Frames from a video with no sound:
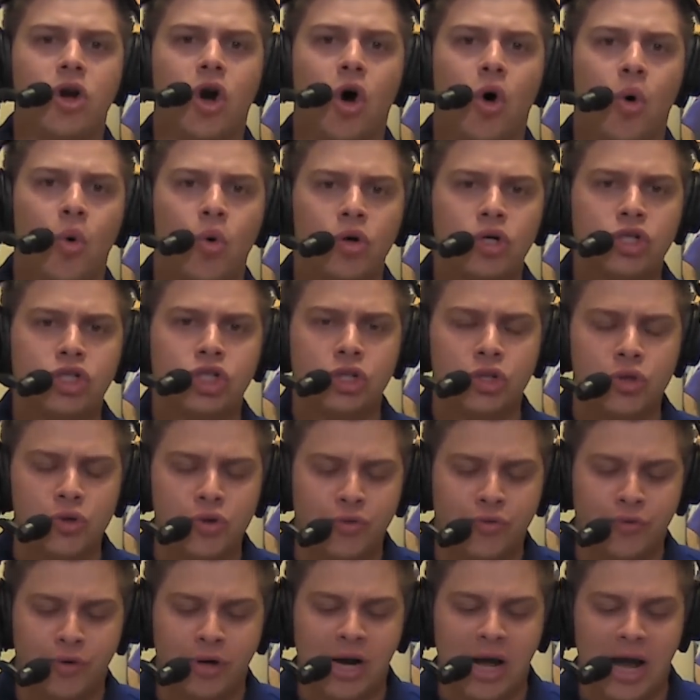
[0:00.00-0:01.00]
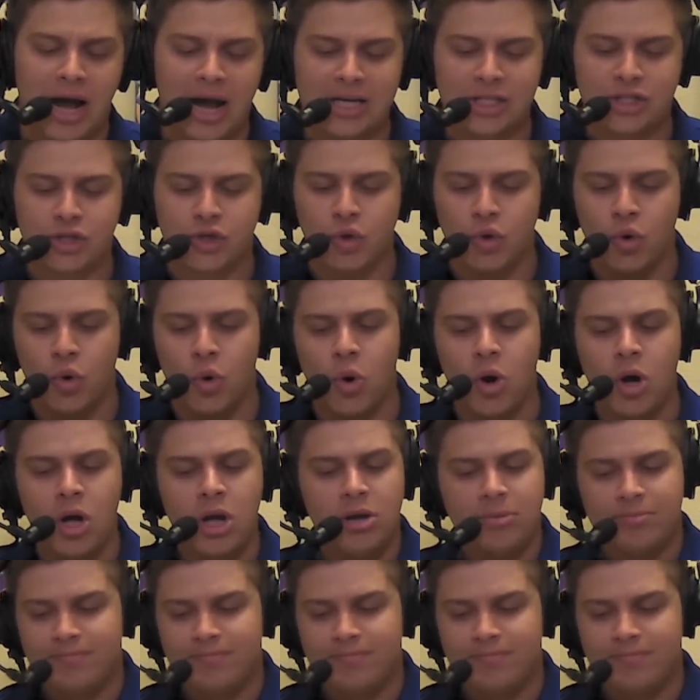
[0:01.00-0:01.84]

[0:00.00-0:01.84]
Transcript: Orange Lutheran High School.